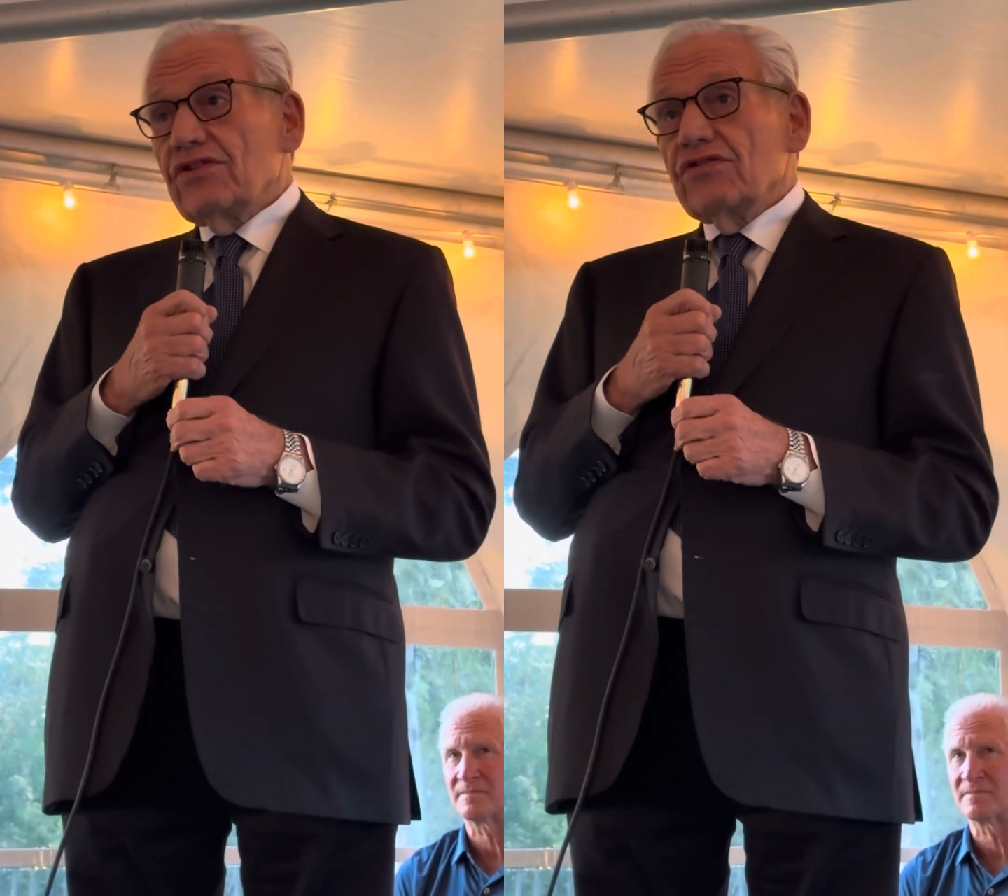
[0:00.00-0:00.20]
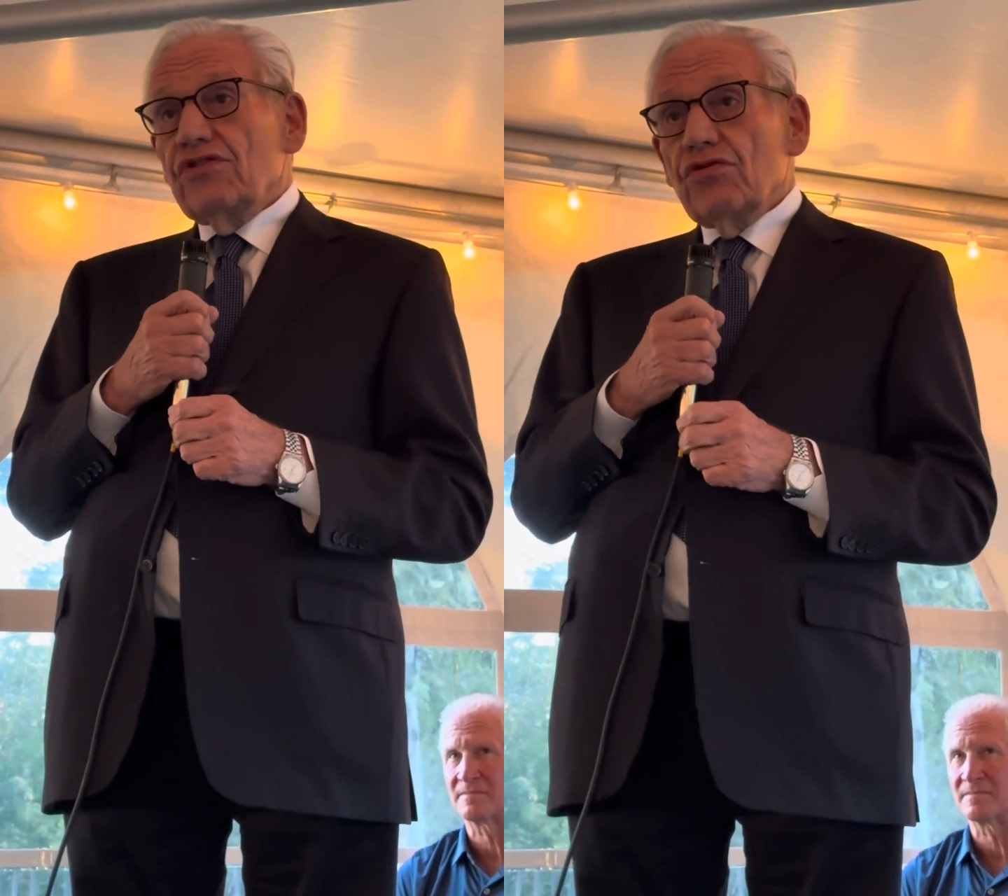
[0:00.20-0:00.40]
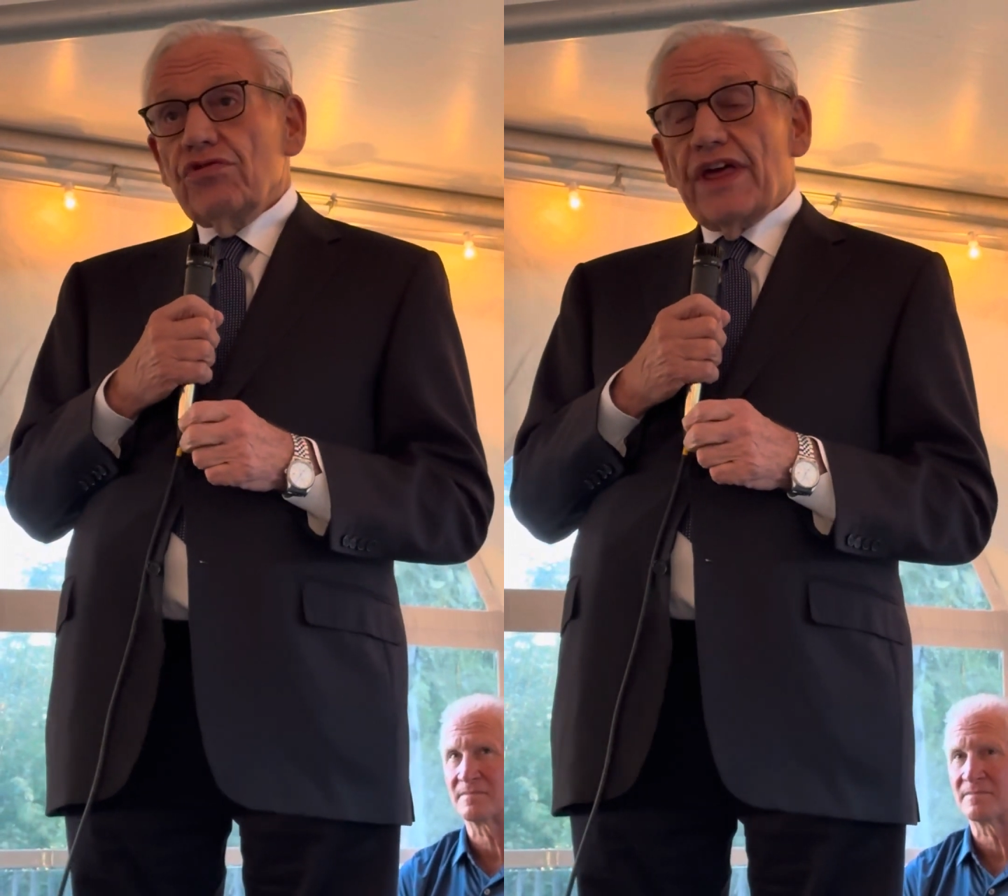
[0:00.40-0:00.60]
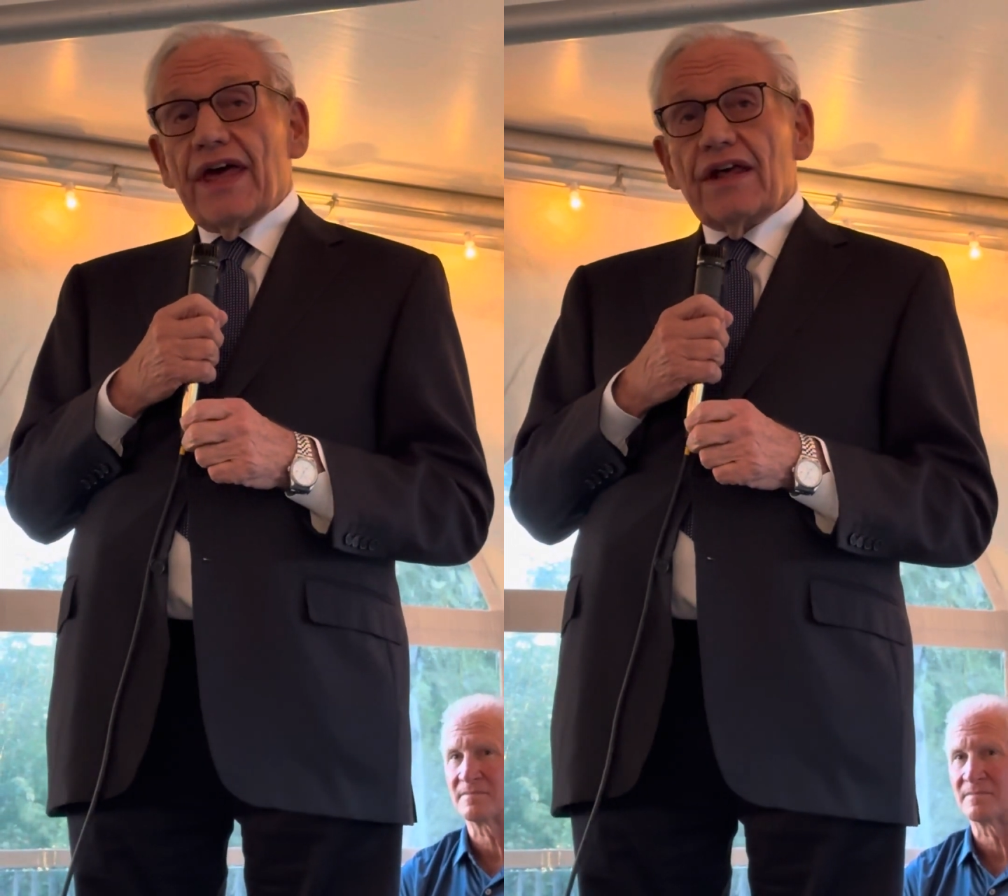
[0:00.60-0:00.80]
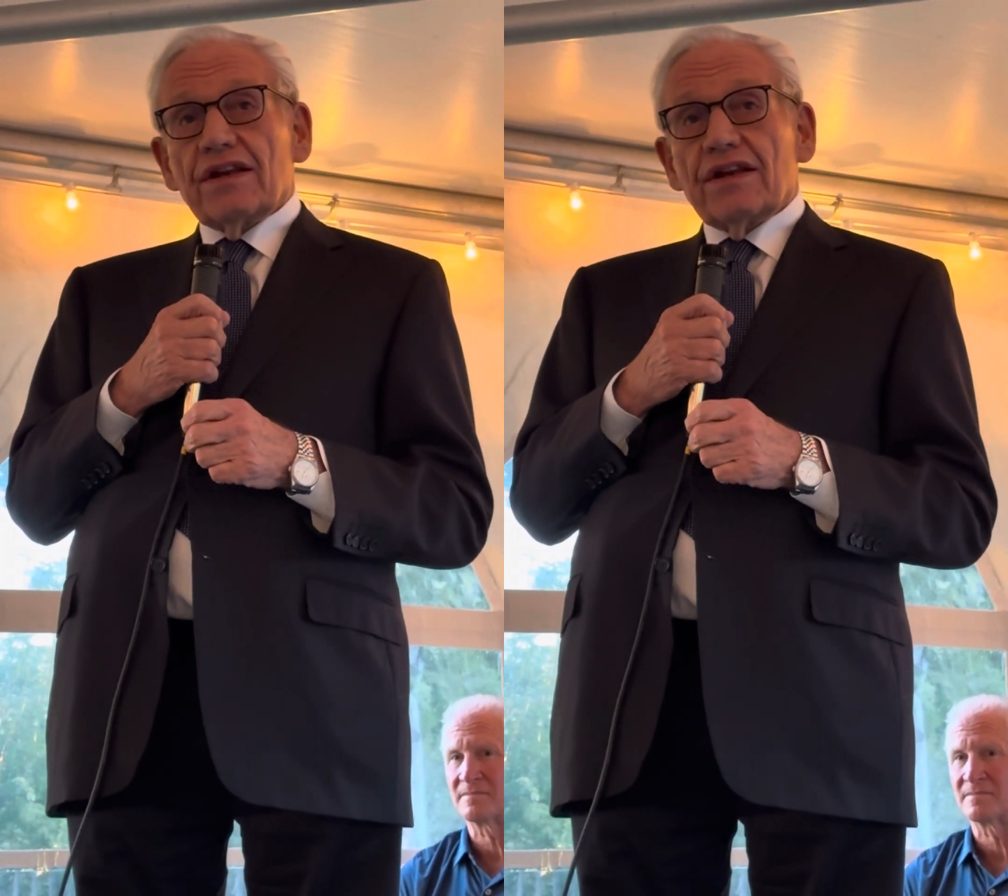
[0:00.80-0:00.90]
to do that